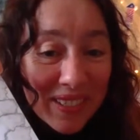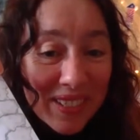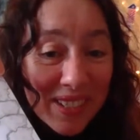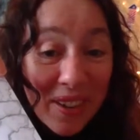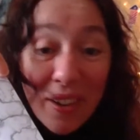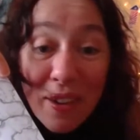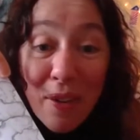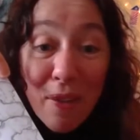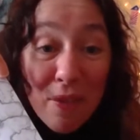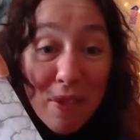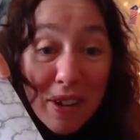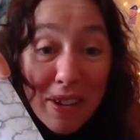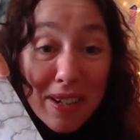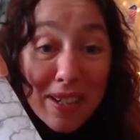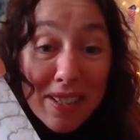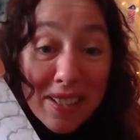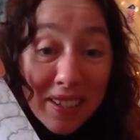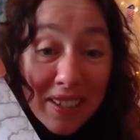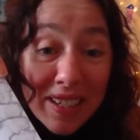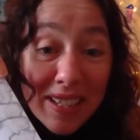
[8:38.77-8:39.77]
So I got very
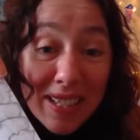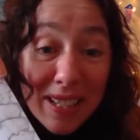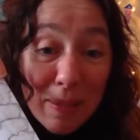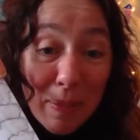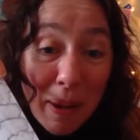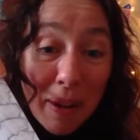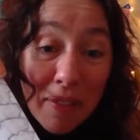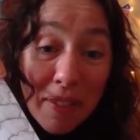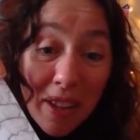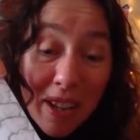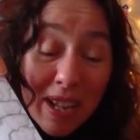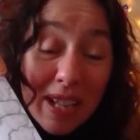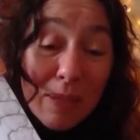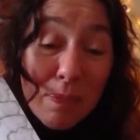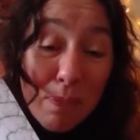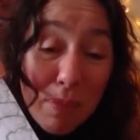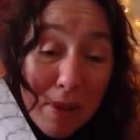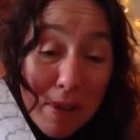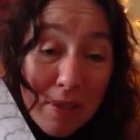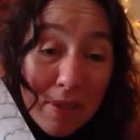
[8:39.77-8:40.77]
excited about that. It's
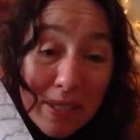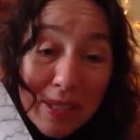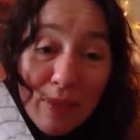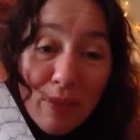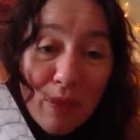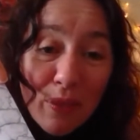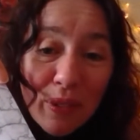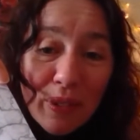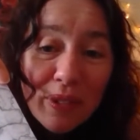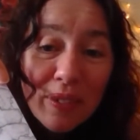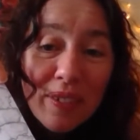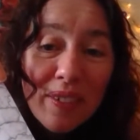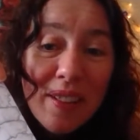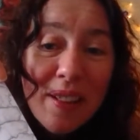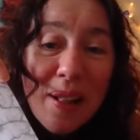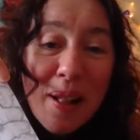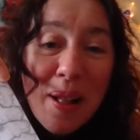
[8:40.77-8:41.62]
beautiful.